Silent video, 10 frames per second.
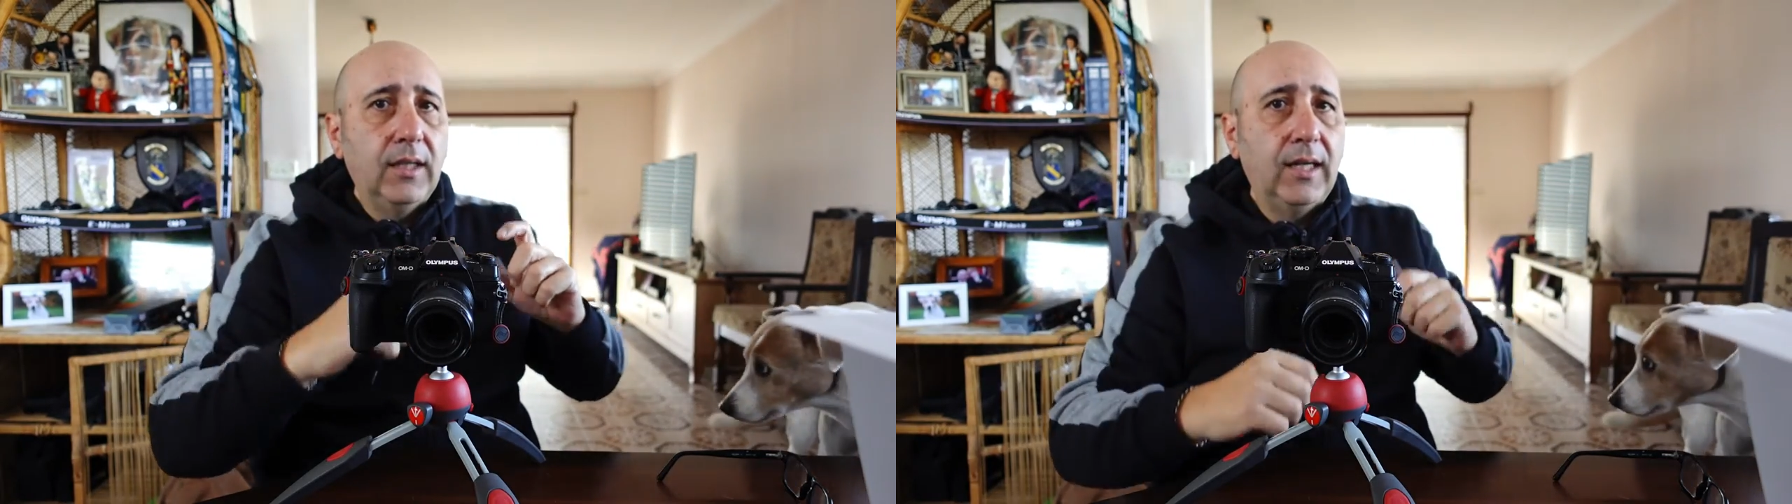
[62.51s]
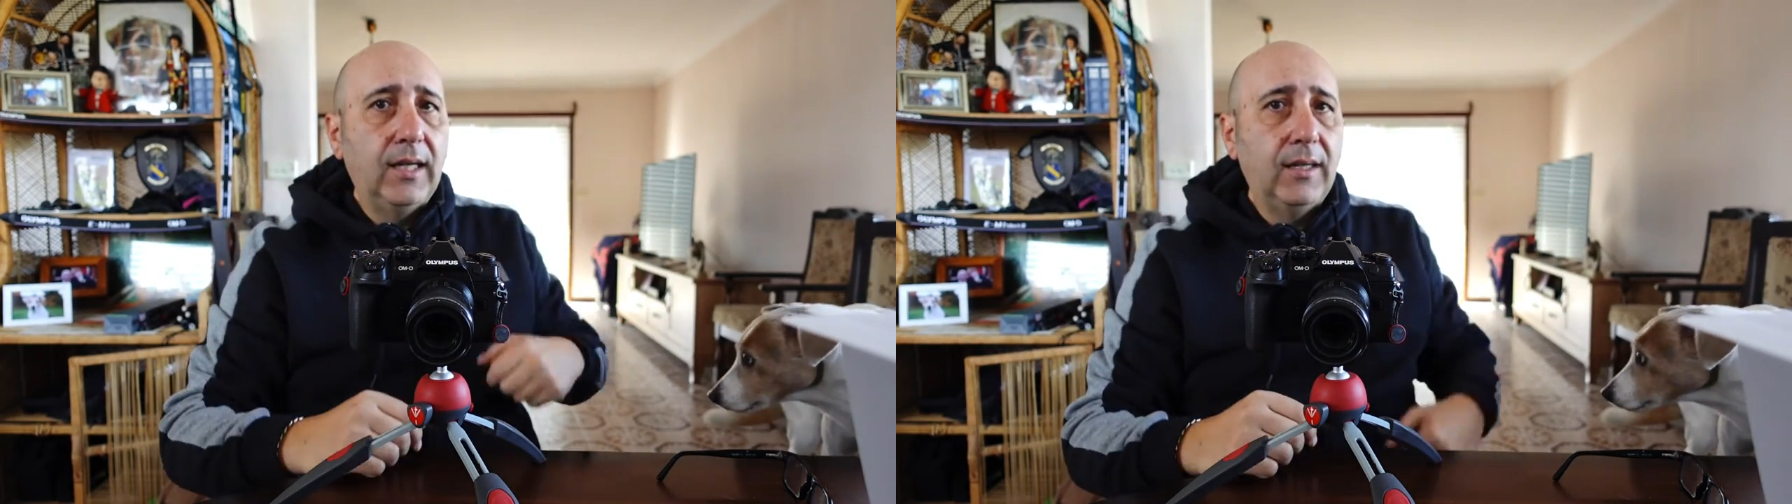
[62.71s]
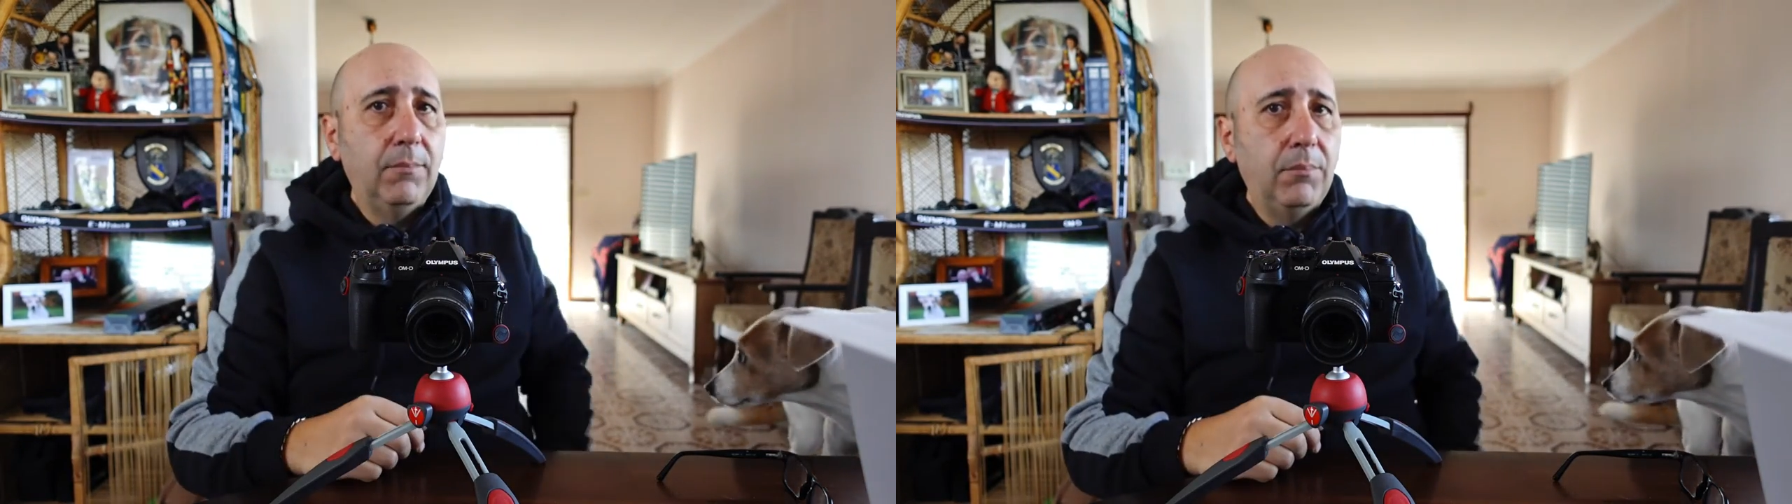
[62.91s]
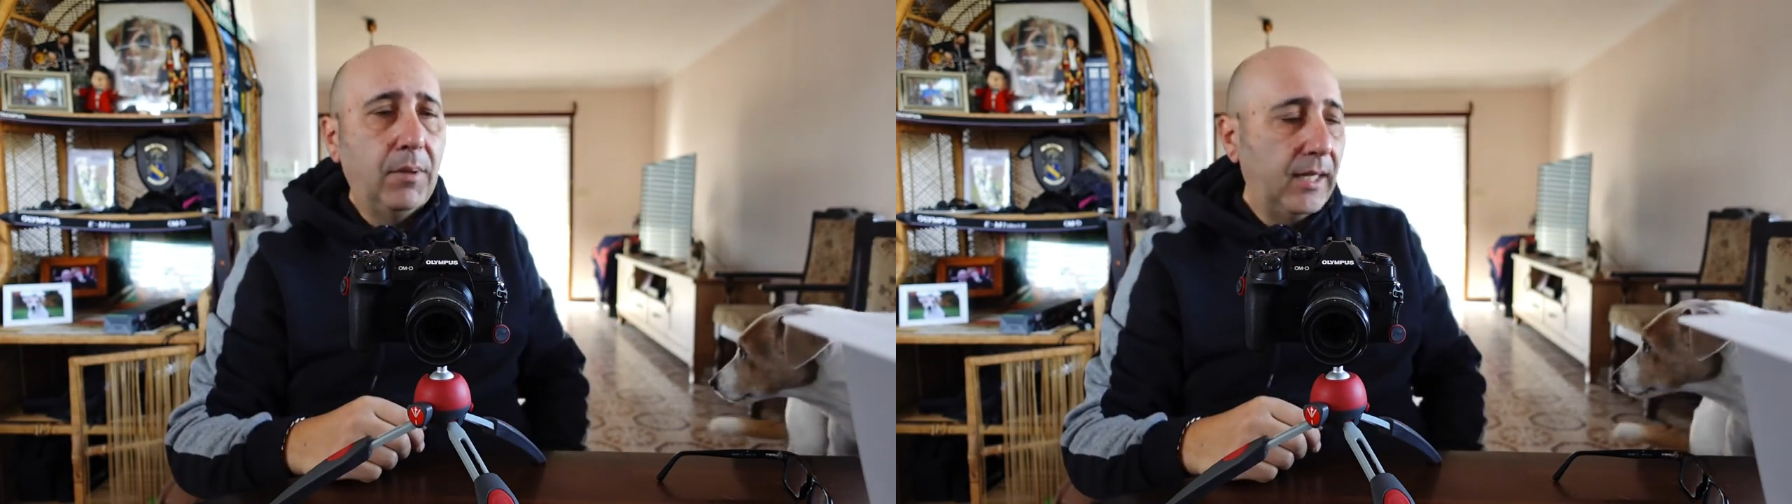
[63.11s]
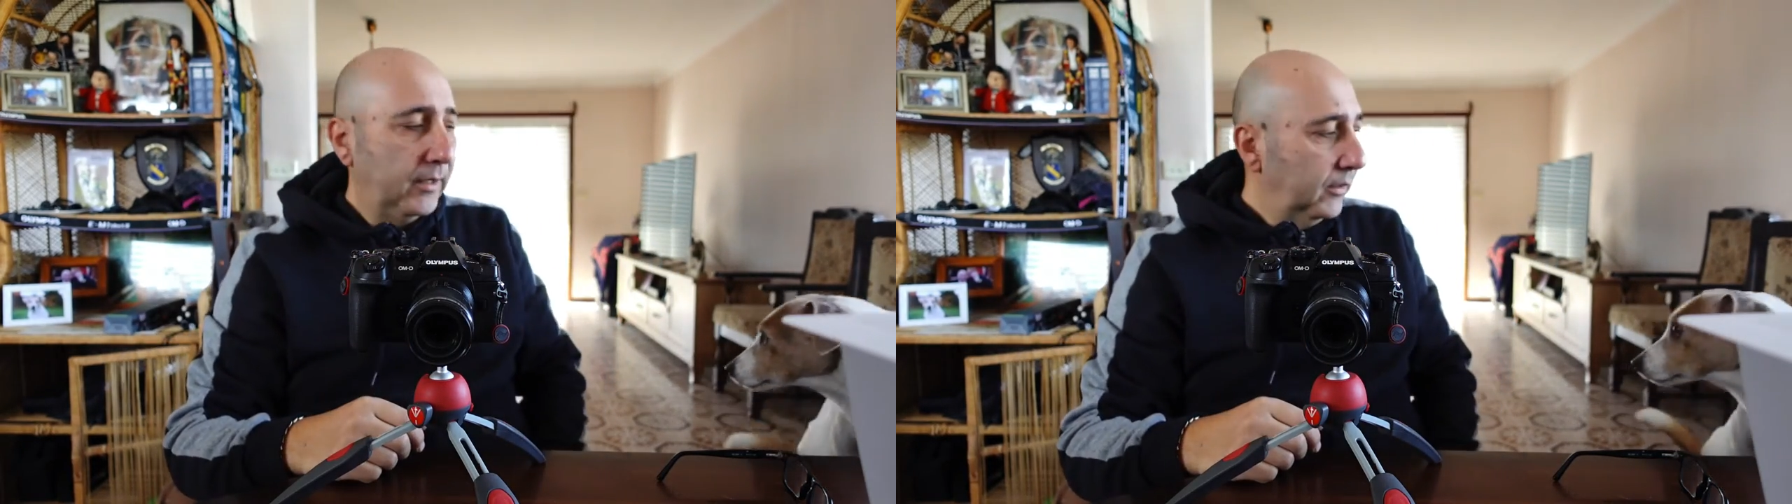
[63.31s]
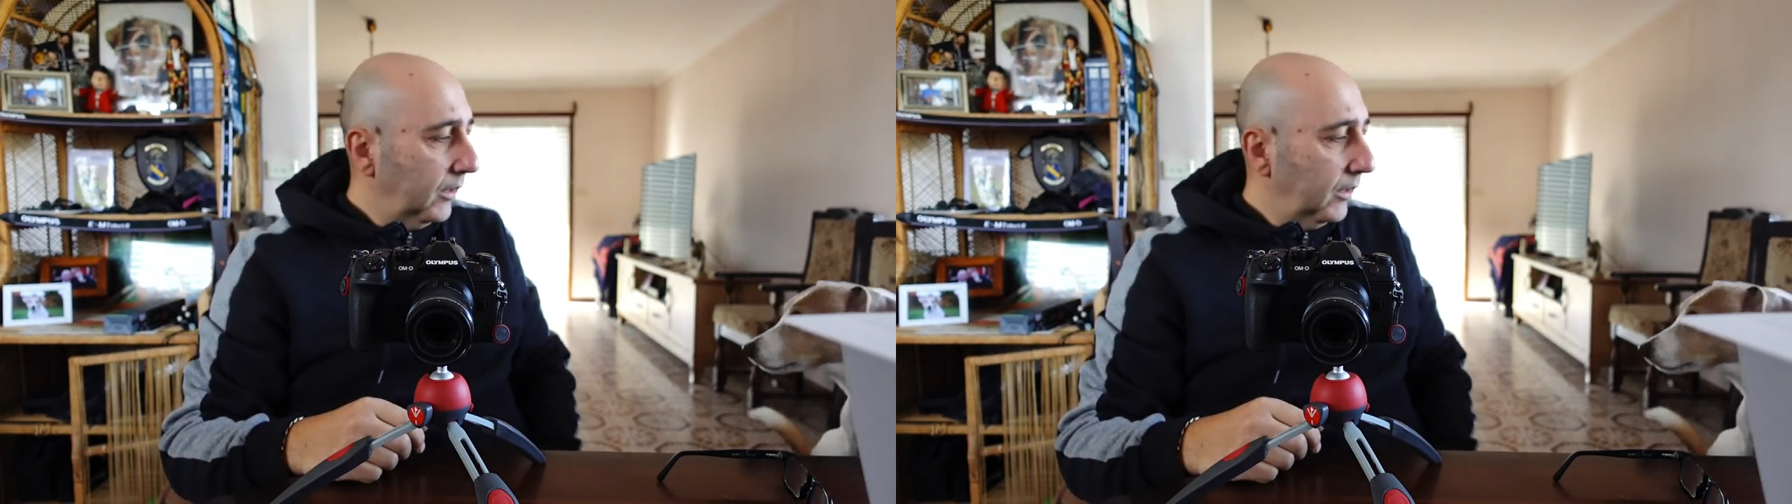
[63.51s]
uh, but